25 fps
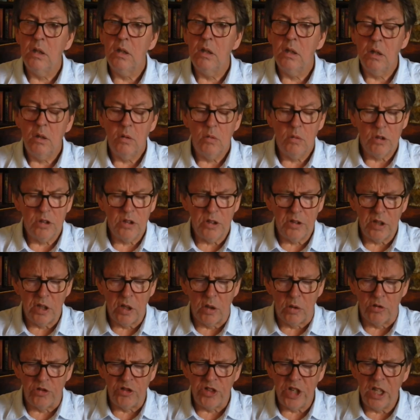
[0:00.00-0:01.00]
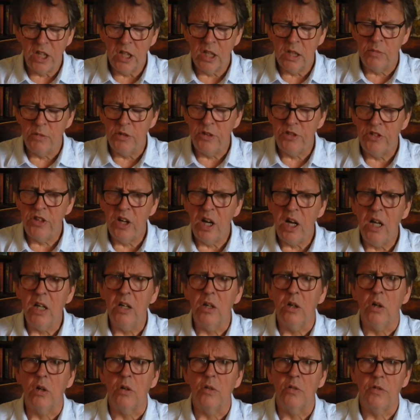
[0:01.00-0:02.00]
"What did the old gentleman die
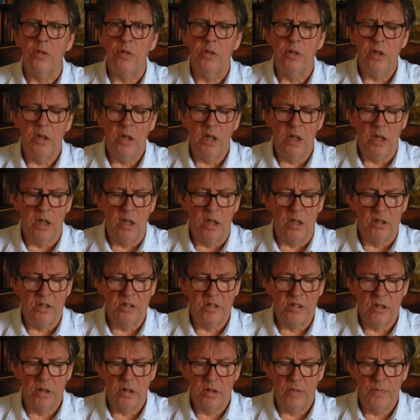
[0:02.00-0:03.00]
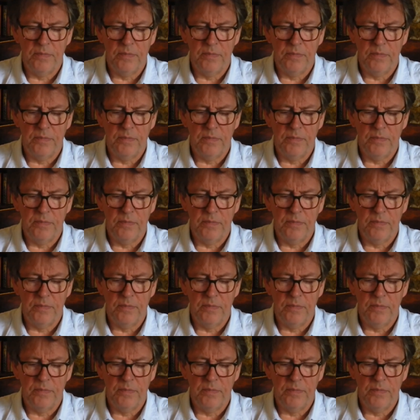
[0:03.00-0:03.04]
of?" he asked.